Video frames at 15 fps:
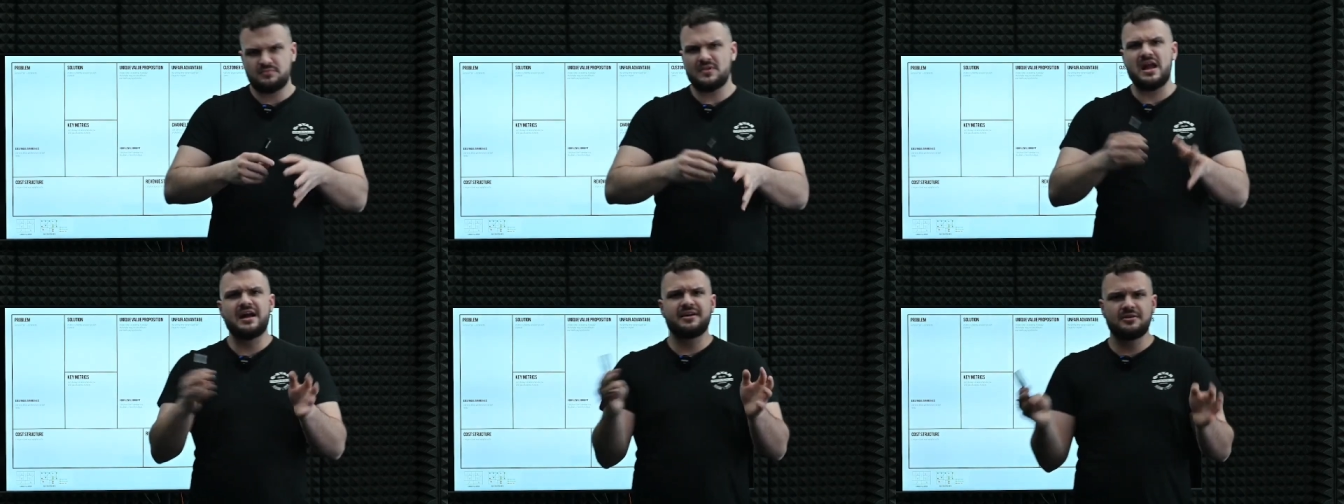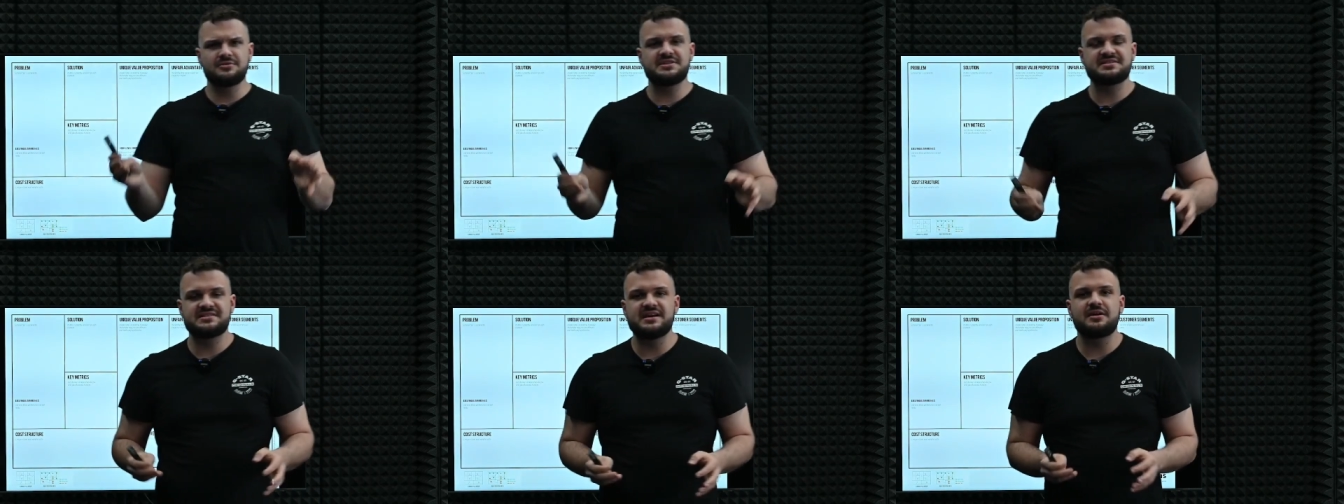I know
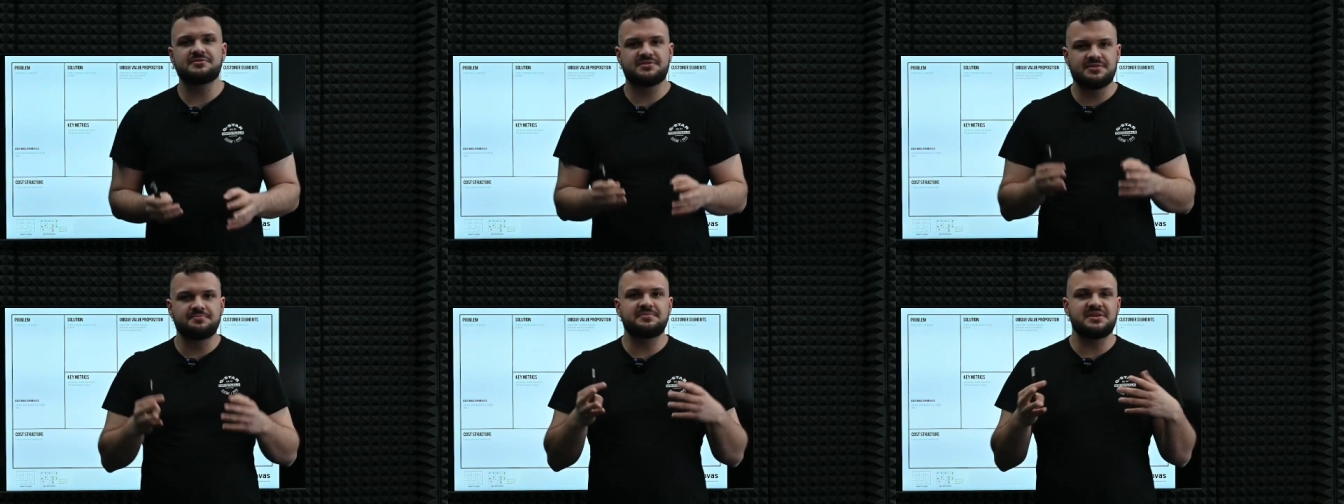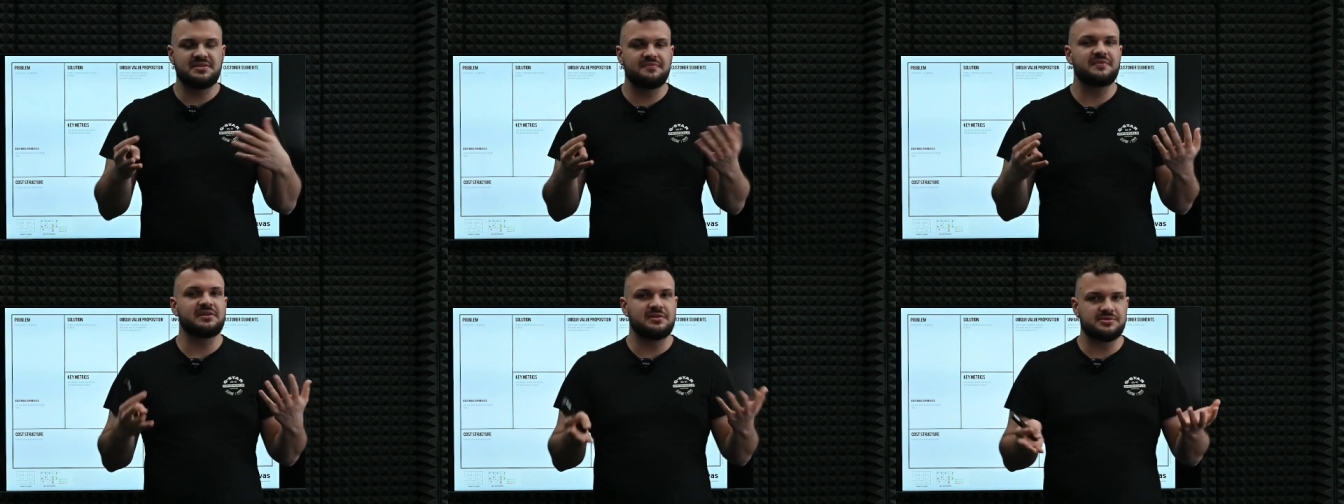that sounds a bit
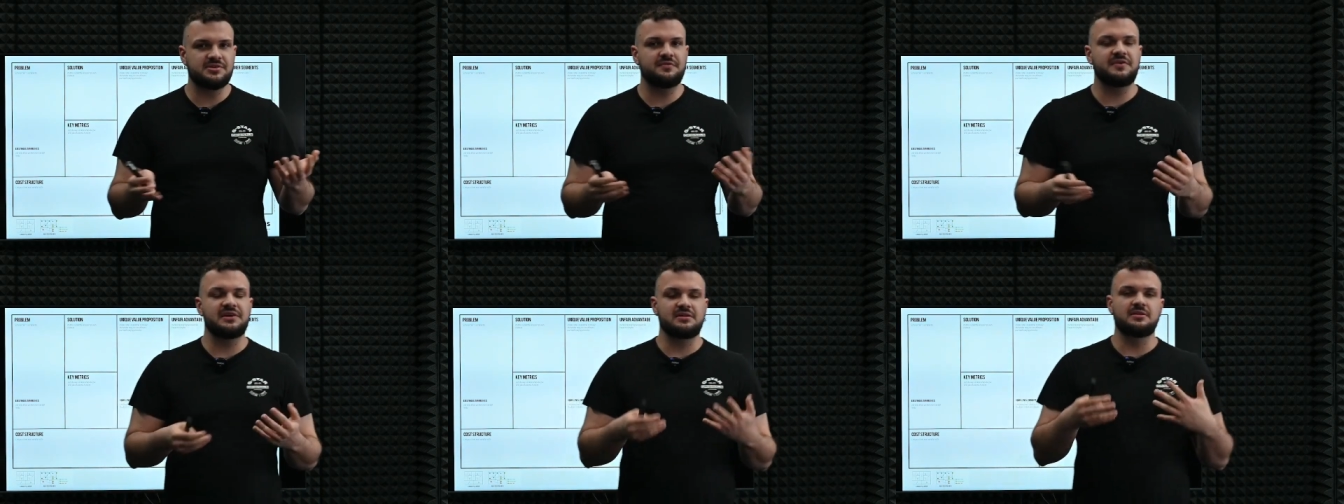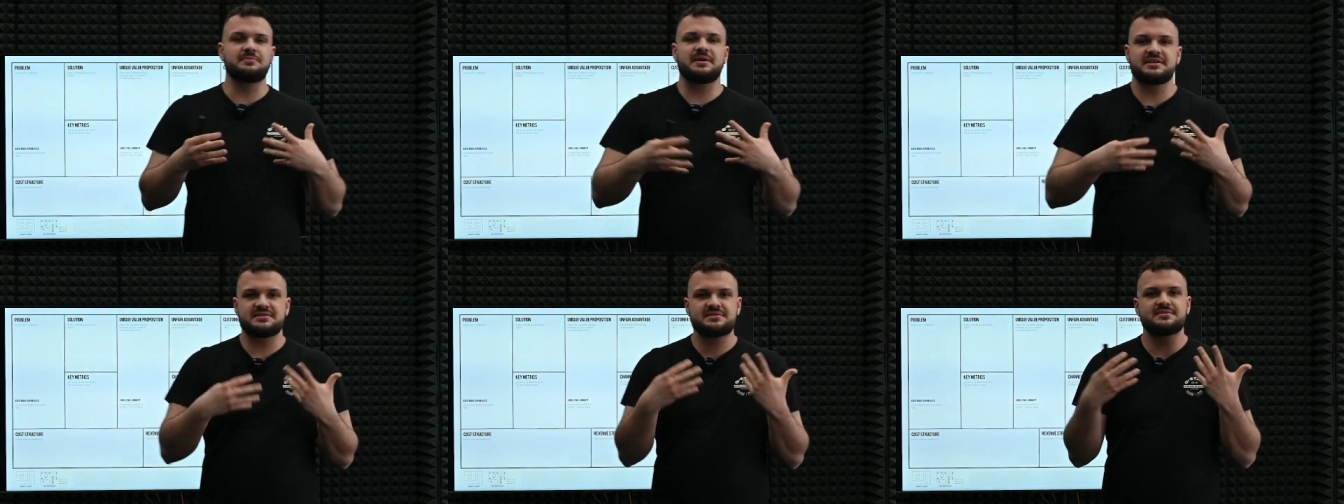philosophical,
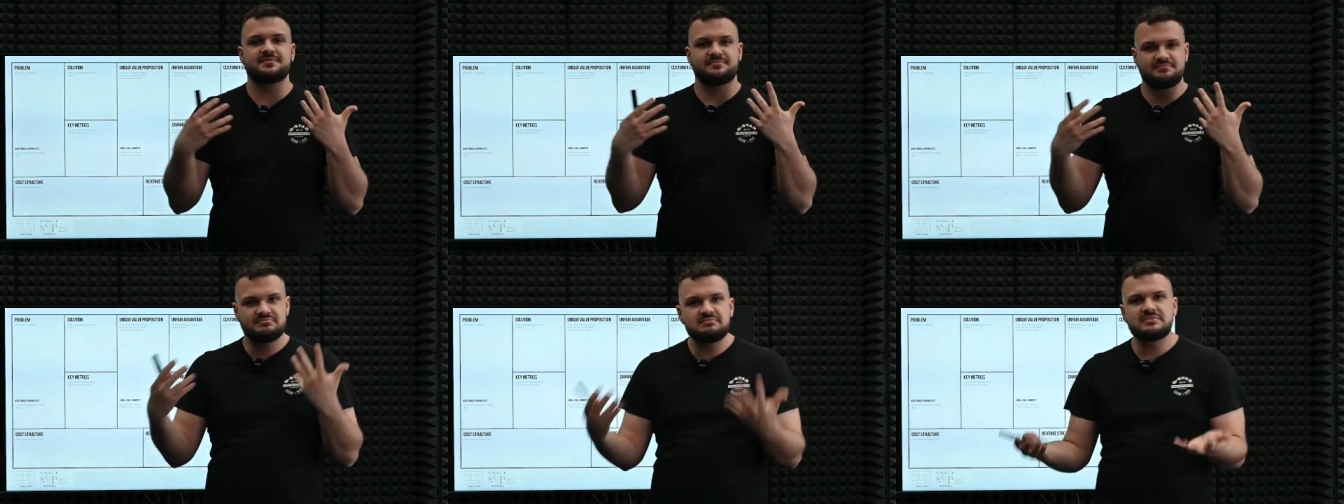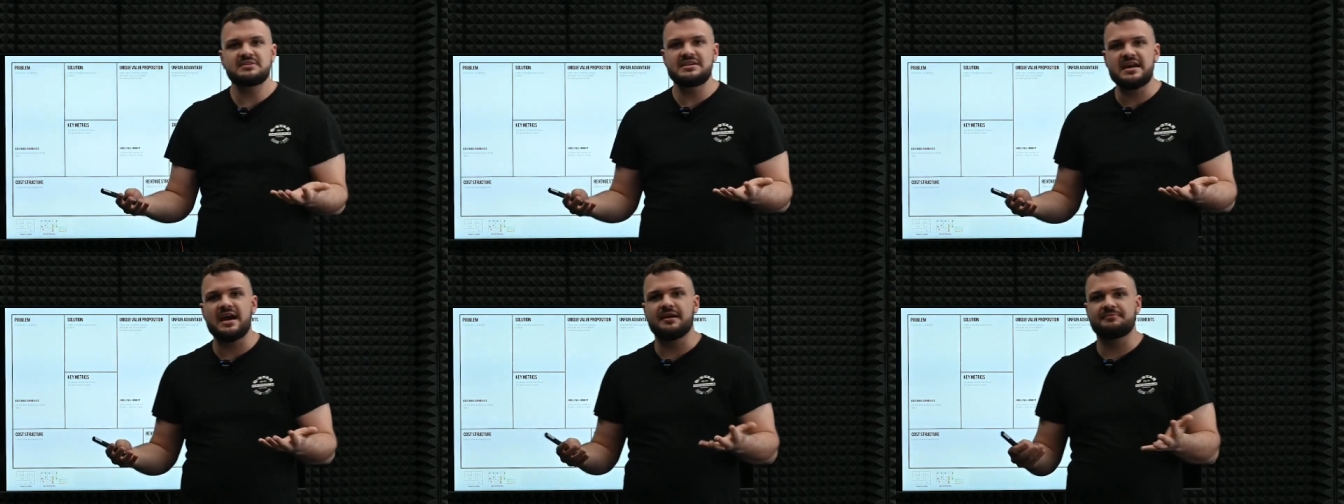but
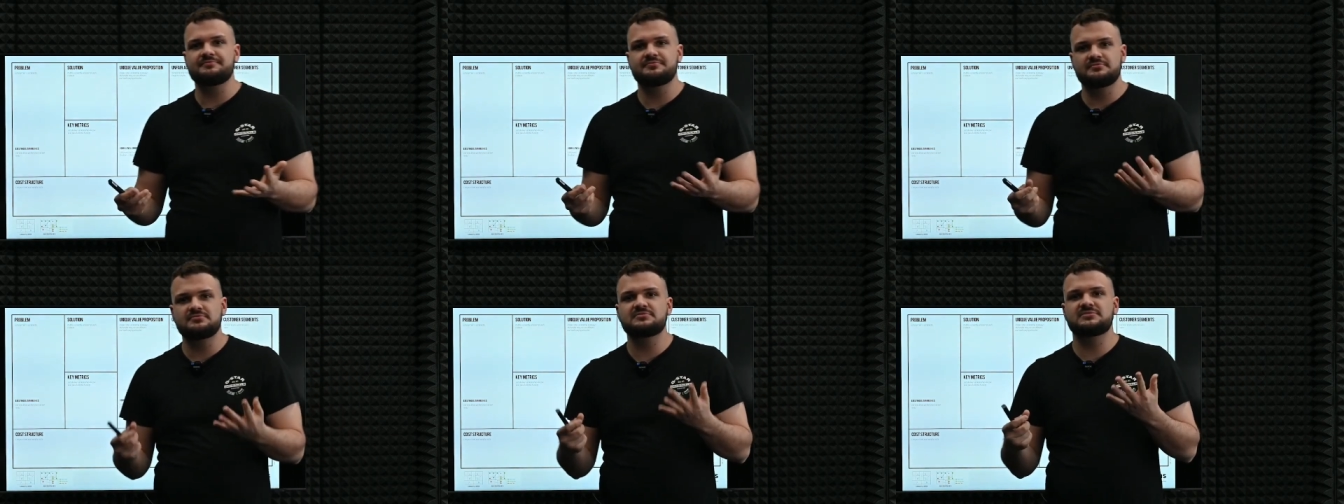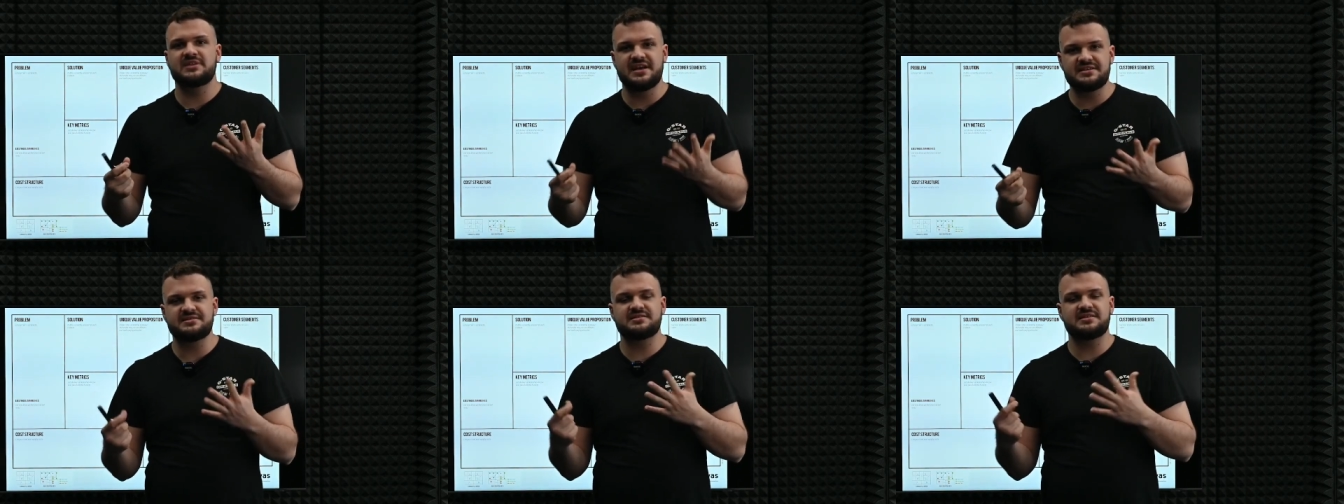yeah,
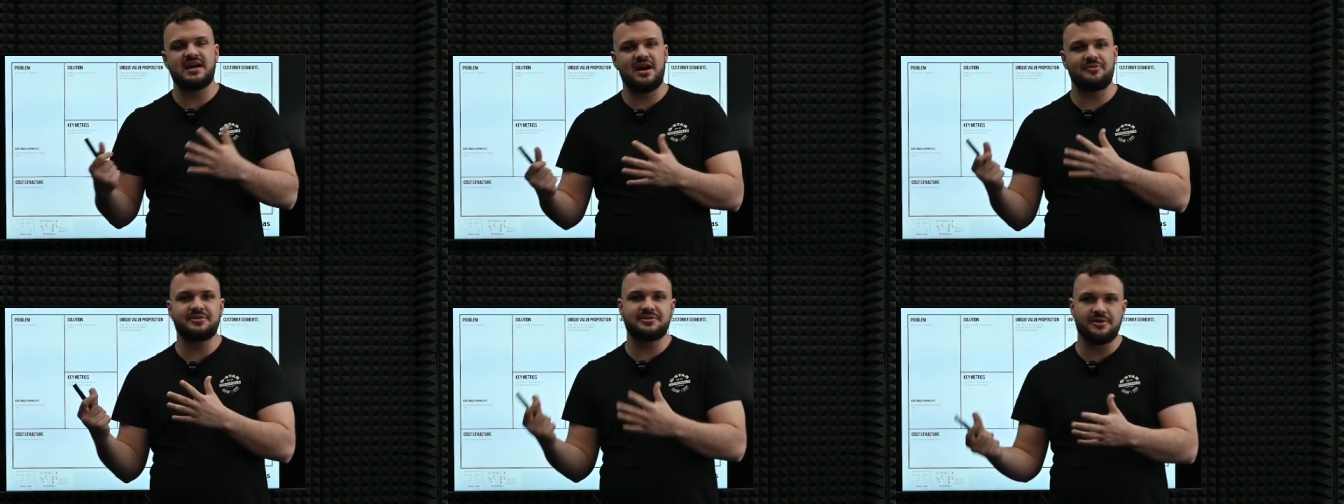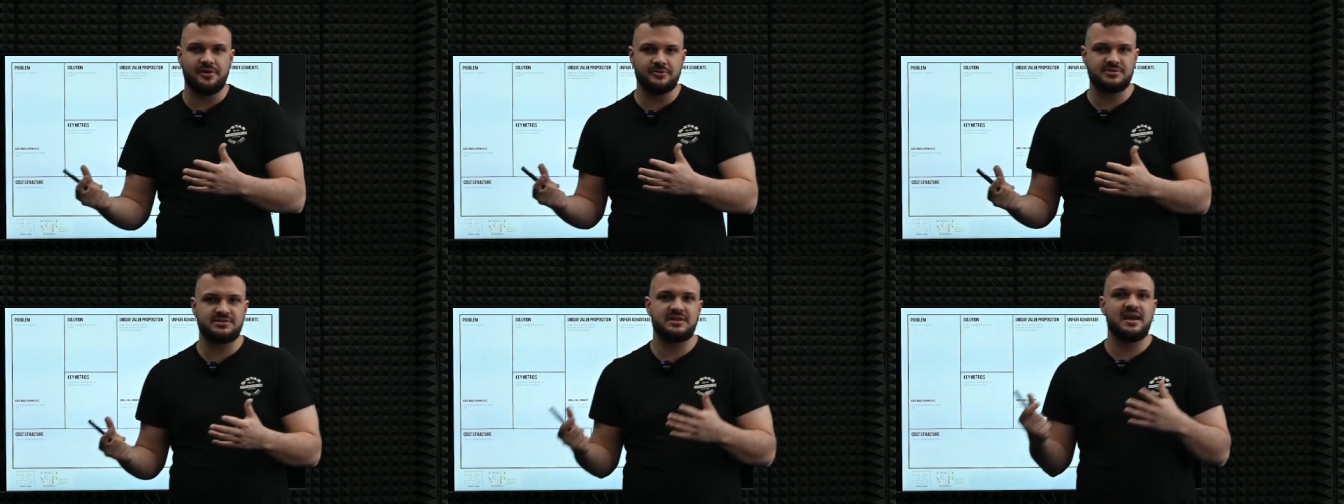that's how it
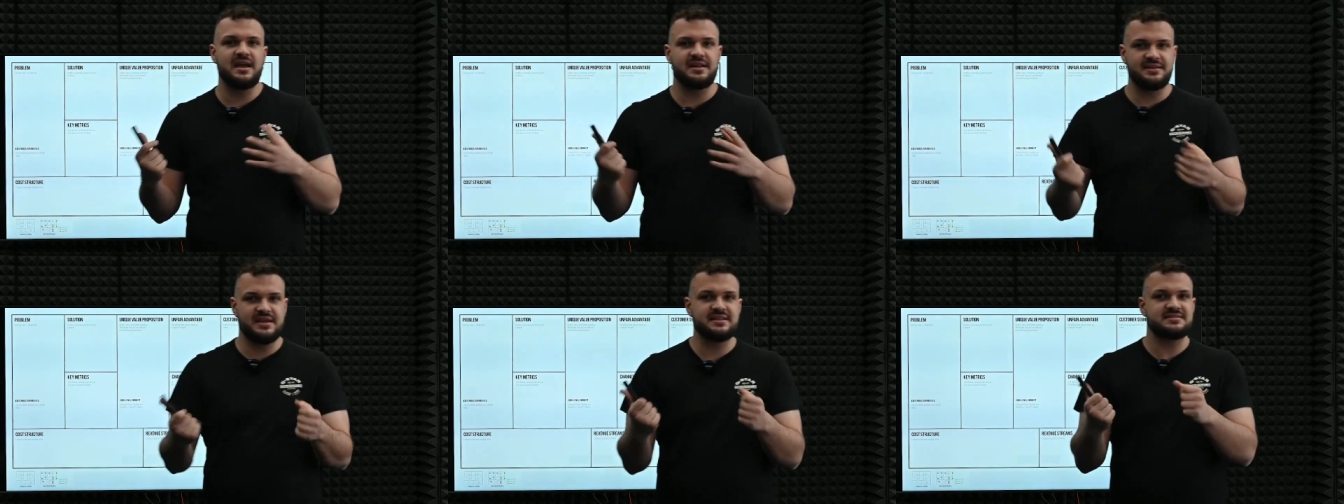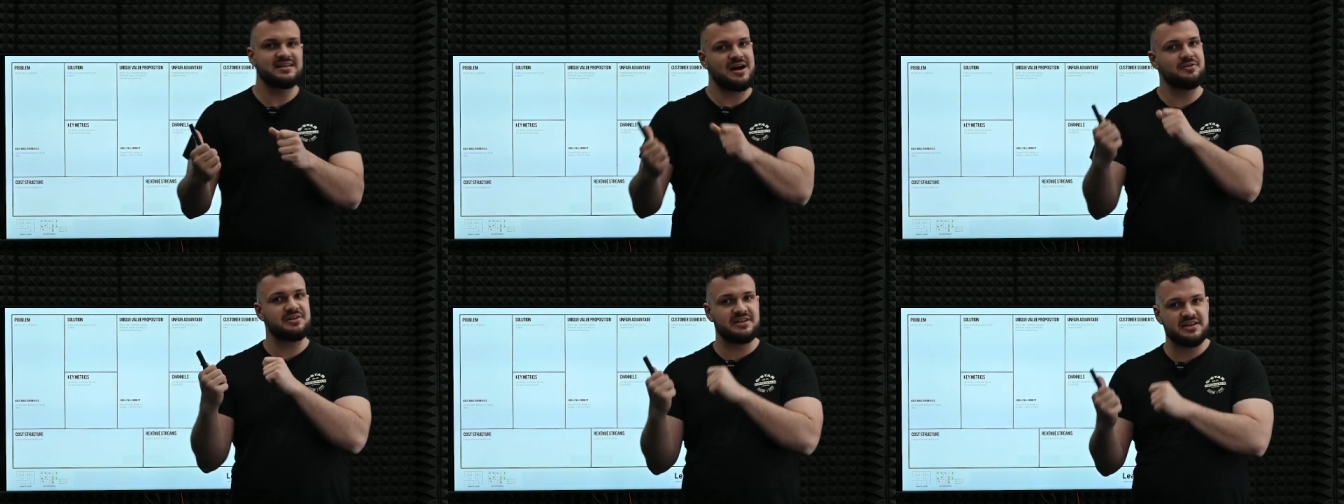goes, and that's
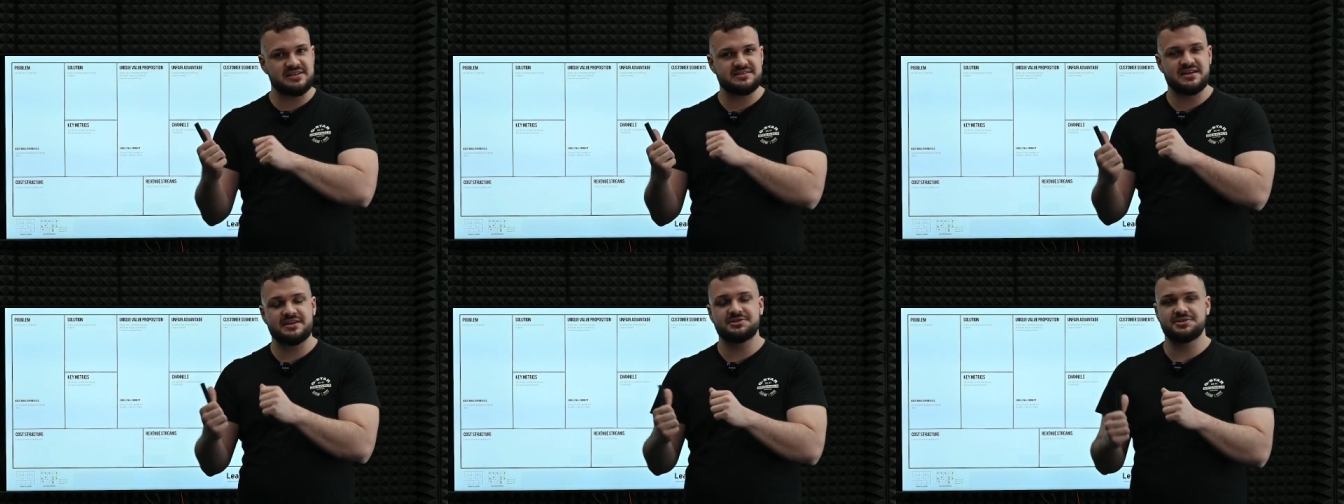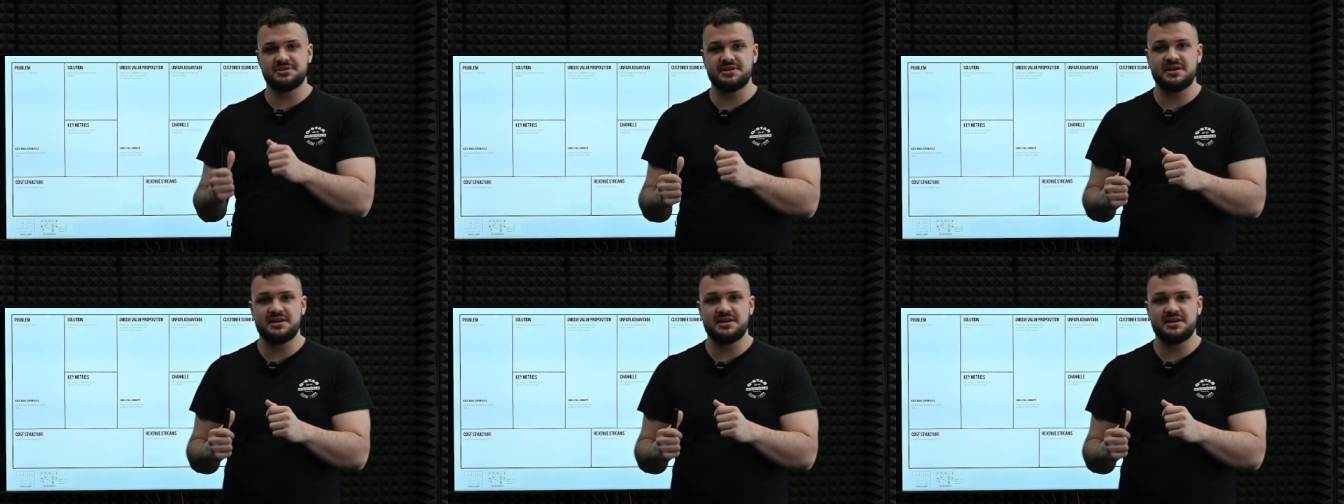how it is actually.